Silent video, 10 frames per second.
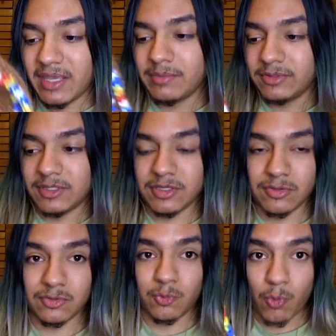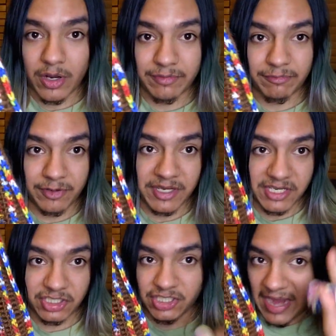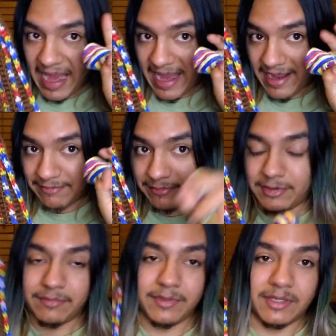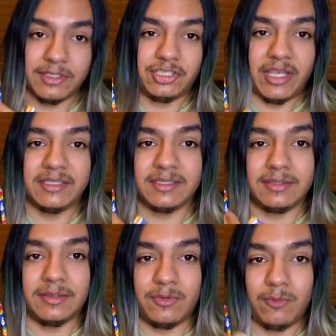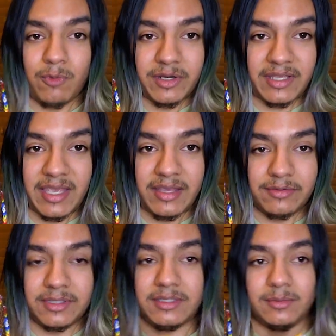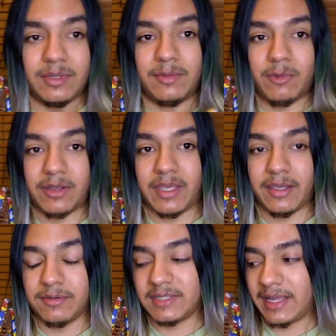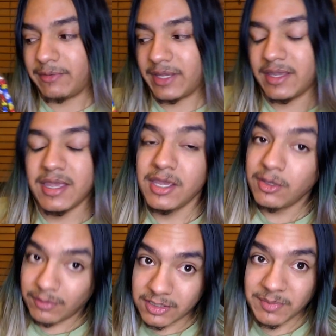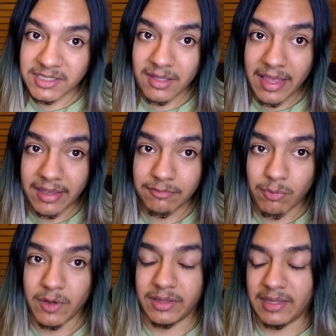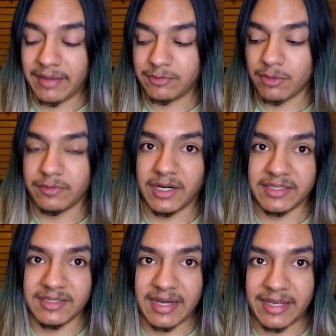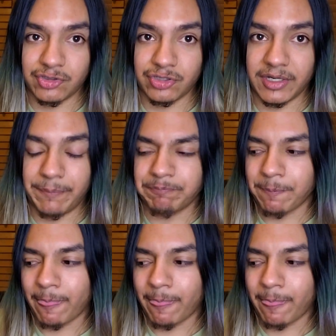be able to use one for each half of the chest. So one cake goes this way, one cake goes that way, which means I'll have one left over as an extra.